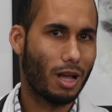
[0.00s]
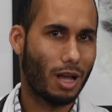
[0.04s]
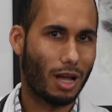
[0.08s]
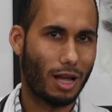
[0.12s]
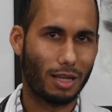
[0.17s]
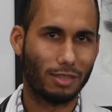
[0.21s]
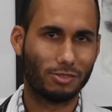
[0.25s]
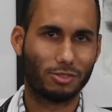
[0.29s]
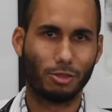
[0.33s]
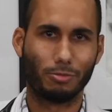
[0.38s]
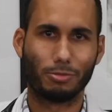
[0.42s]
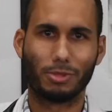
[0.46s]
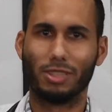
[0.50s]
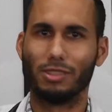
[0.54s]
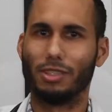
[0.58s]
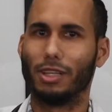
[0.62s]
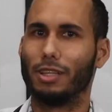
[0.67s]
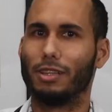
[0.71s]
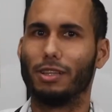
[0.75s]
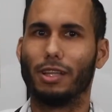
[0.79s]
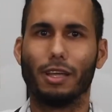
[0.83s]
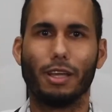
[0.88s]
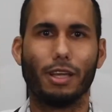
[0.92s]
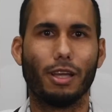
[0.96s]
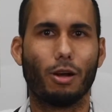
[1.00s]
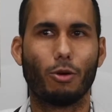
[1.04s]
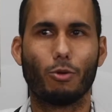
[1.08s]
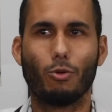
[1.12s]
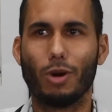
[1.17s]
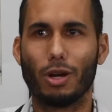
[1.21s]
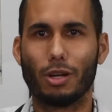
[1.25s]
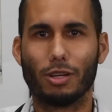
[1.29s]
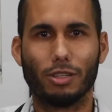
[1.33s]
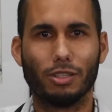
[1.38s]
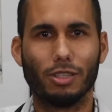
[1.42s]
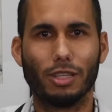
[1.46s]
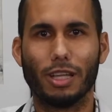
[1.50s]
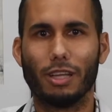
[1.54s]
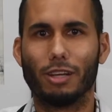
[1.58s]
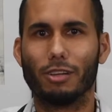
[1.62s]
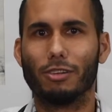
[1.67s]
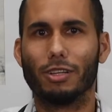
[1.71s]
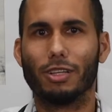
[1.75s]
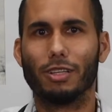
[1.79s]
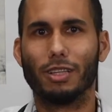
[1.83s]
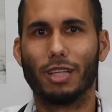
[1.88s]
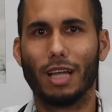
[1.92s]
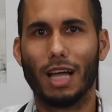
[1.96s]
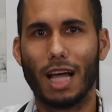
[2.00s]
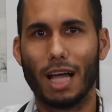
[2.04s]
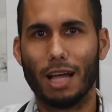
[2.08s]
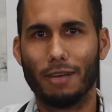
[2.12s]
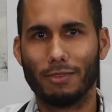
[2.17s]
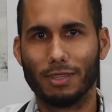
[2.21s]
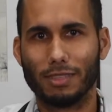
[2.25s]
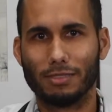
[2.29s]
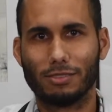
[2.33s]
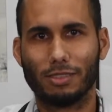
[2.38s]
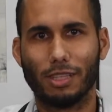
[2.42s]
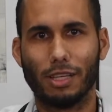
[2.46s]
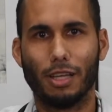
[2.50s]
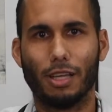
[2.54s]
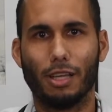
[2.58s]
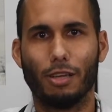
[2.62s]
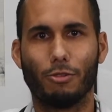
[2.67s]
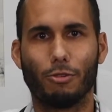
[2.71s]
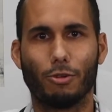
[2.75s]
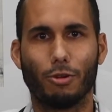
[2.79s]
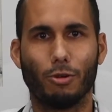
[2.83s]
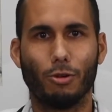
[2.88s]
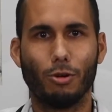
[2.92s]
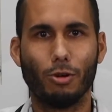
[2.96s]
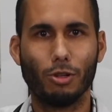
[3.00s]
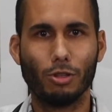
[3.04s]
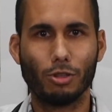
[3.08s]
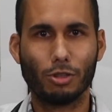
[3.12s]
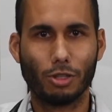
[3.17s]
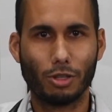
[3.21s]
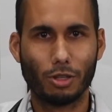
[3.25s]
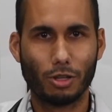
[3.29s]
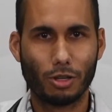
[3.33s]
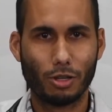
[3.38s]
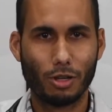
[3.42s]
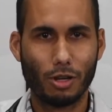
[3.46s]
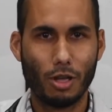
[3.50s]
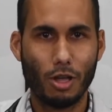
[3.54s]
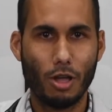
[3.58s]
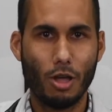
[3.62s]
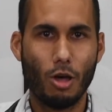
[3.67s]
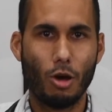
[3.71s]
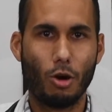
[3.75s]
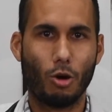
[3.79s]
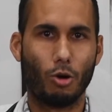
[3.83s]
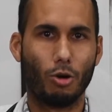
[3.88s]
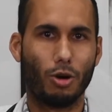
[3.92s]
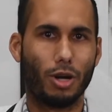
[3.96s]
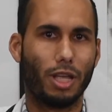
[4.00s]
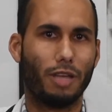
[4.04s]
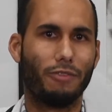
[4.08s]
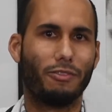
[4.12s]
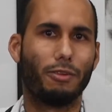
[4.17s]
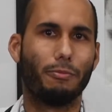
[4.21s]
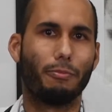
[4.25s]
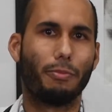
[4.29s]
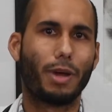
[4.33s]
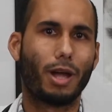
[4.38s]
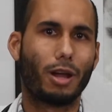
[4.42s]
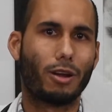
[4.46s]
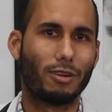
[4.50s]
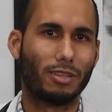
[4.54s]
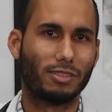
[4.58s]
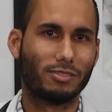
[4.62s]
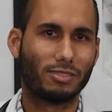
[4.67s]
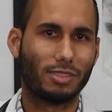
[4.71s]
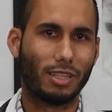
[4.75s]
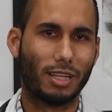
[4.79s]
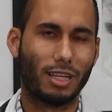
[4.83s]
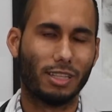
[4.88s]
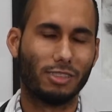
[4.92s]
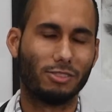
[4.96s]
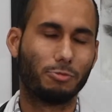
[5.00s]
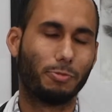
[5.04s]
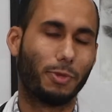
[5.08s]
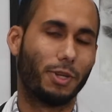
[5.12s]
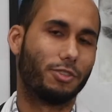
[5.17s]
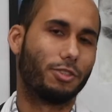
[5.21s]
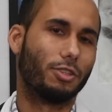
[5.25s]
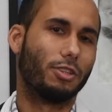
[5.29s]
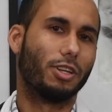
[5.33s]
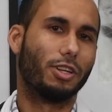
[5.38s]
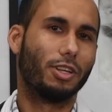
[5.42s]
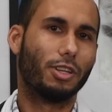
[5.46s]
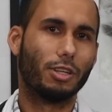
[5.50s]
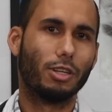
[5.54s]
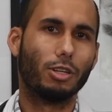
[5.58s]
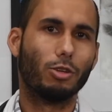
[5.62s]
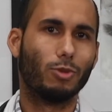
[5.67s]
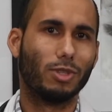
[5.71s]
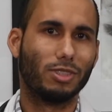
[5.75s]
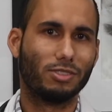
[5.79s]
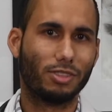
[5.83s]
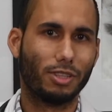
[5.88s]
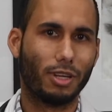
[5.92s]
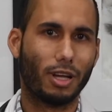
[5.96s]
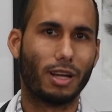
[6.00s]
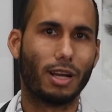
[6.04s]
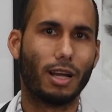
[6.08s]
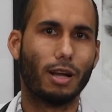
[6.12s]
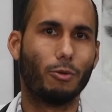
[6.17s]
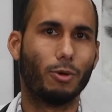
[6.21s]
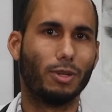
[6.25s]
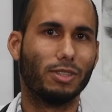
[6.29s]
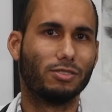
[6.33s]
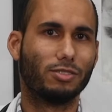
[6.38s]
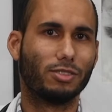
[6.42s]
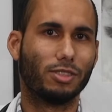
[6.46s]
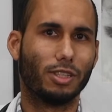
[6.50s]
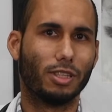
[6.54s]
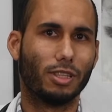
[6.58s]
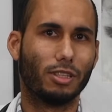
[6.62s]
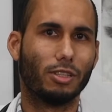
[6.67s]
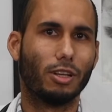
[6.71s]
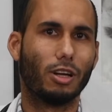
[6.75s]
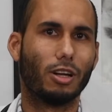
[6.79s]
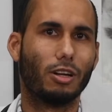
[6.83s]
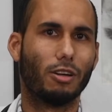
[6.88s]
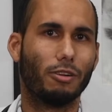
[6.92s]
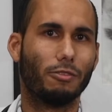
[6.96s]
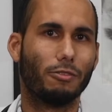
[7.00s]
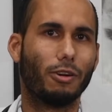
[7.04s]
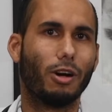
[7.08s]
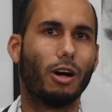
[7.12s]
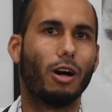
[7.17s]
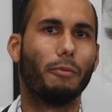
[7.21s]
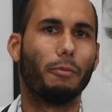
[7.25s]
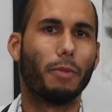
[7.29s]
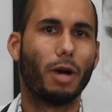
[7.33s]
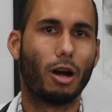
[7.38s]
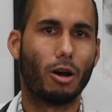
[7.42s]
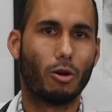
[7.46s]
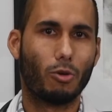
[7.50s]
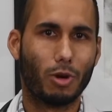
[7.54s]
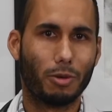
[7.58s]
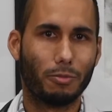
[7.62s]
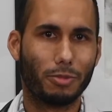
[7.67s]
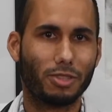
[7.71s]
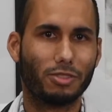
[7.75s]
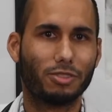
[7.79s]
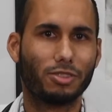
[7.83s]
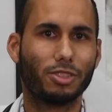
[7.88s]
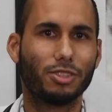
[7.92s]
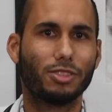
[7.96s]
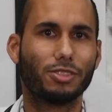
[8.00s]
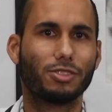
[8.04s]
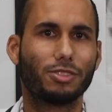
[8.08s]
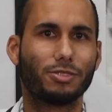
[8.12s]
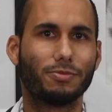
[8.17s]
something that they acquire later in life as they grow older, or even parasites. Especially here in Louisiana, we see a lot of heartworm disease.